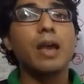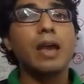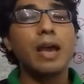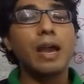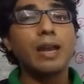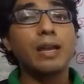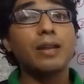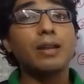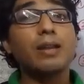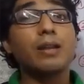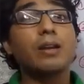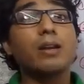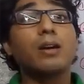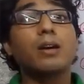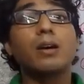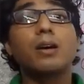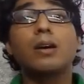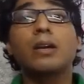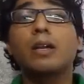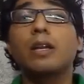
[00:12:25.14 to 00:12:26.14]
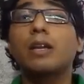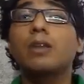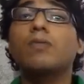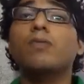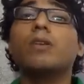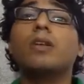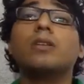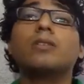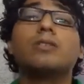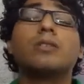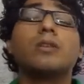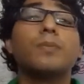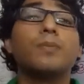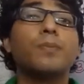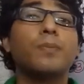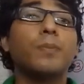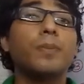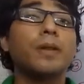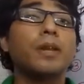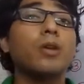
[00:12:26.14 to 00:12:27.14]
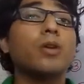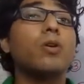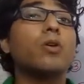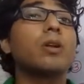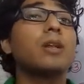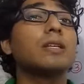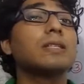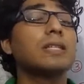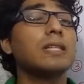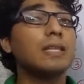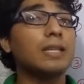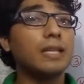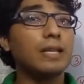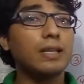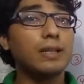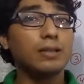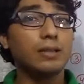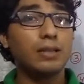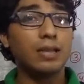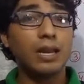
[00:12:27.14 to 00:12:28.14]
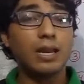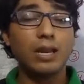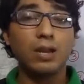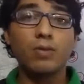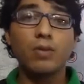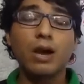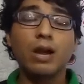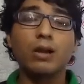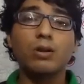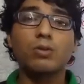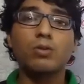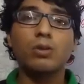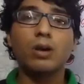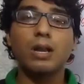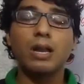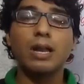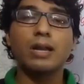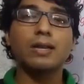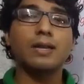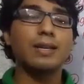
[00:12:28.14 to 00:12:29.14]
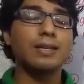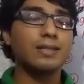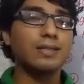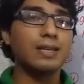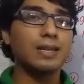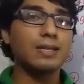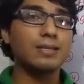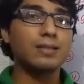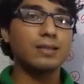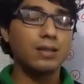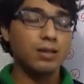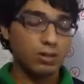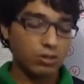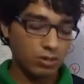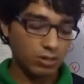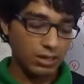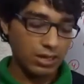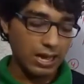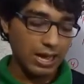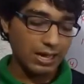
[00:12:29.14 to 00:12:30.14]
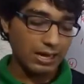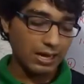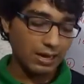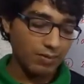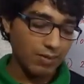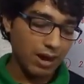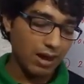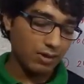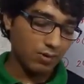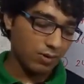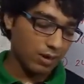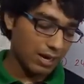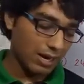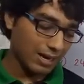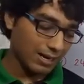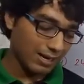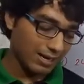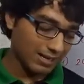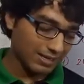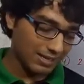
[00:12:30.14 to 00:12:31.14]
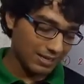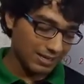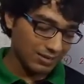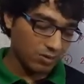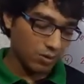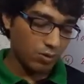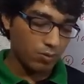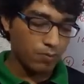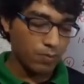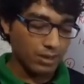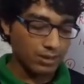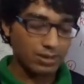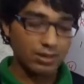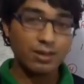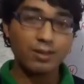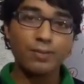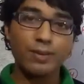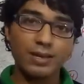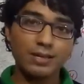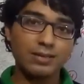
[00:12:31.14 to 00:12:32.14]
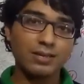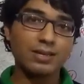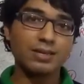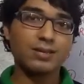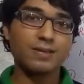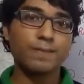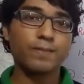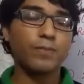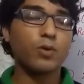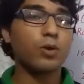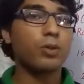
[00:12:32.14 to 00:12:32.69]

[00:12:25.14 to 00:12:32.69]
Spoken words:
and in which periodicity they are required to collect TCS. They are required to collect TCS on monthly basis.